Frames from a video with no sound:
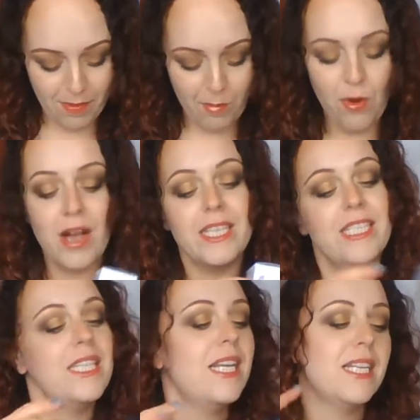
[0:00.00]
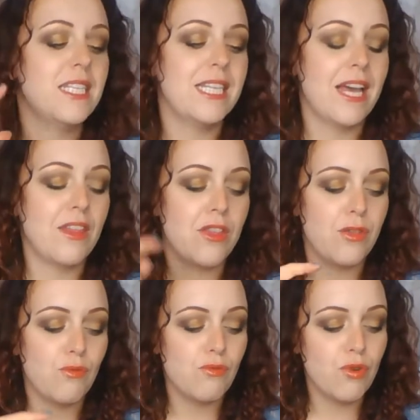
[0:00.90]
what I did get
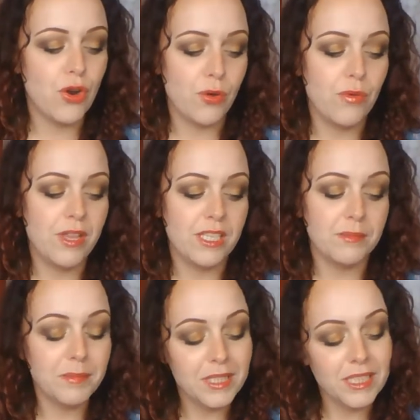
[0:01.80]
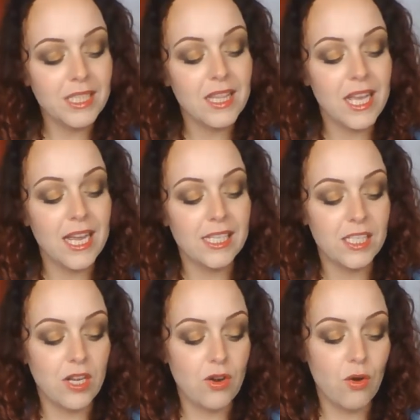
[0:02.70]
through this month
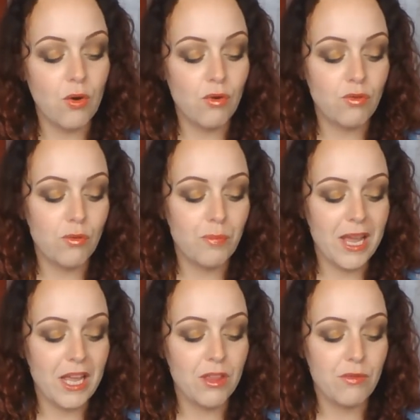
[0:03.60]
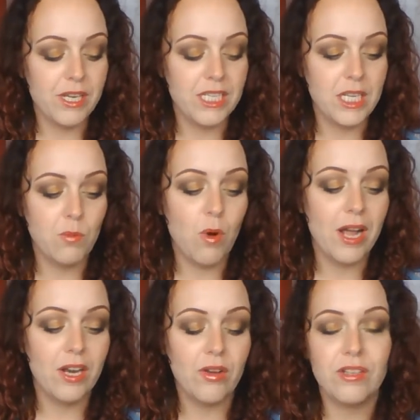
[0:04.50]
is an Oral-B 3D
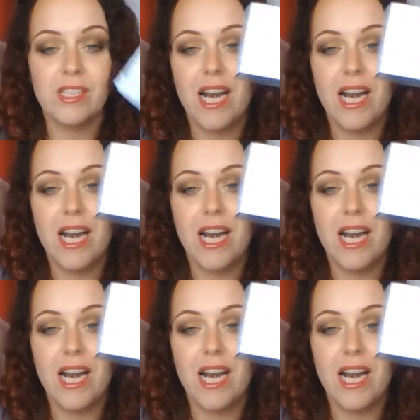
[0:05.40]
White Luxe